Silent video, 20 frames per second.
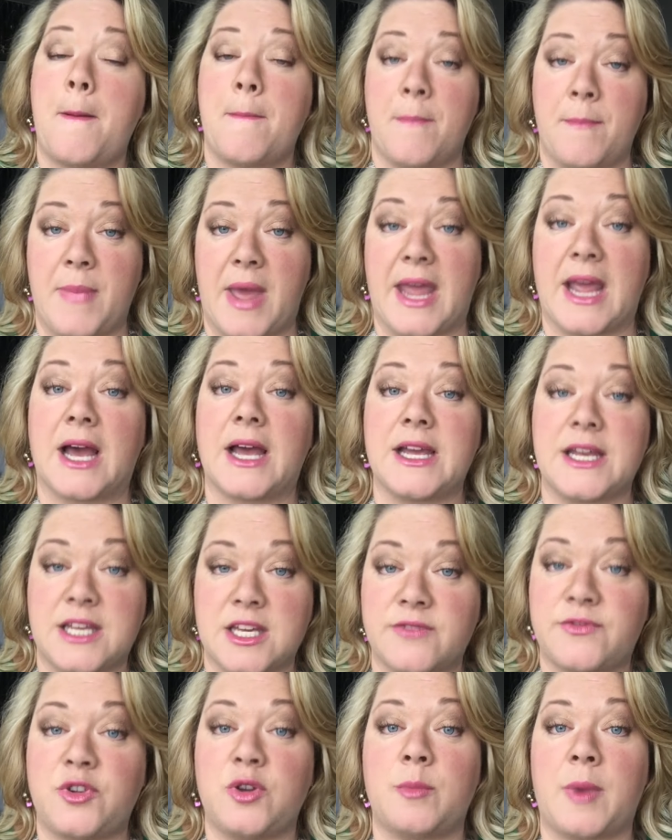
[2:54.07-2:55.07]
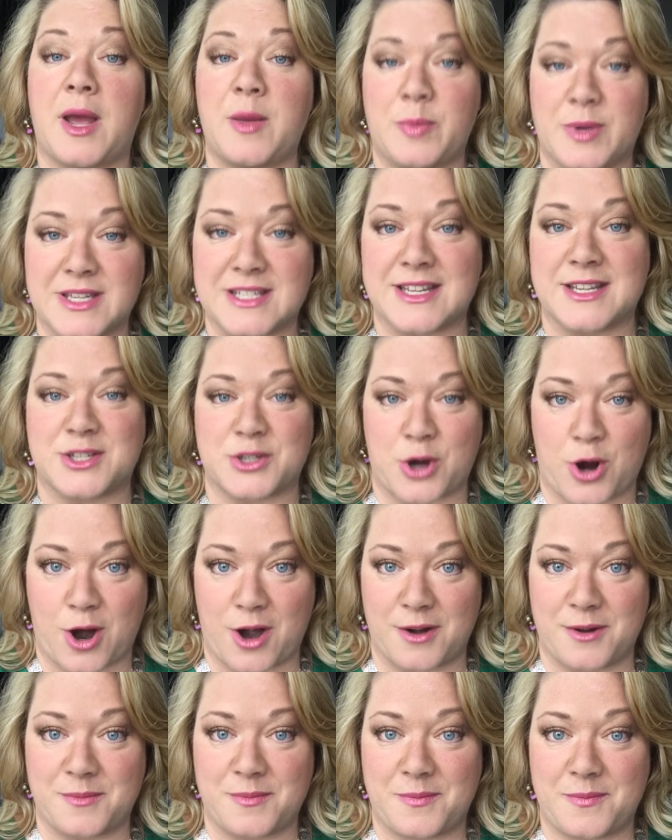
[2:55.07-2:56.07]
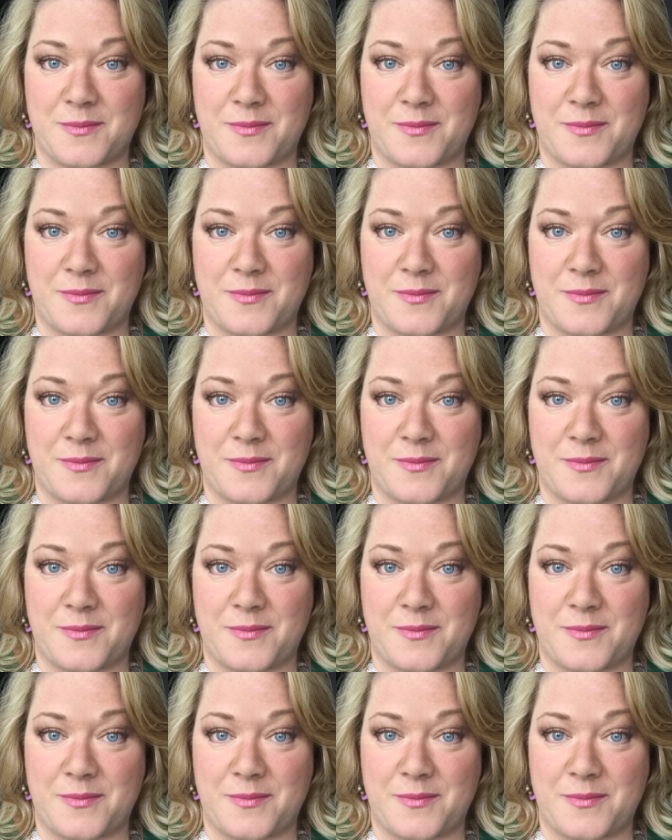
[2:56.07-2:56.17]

May I give you my business card?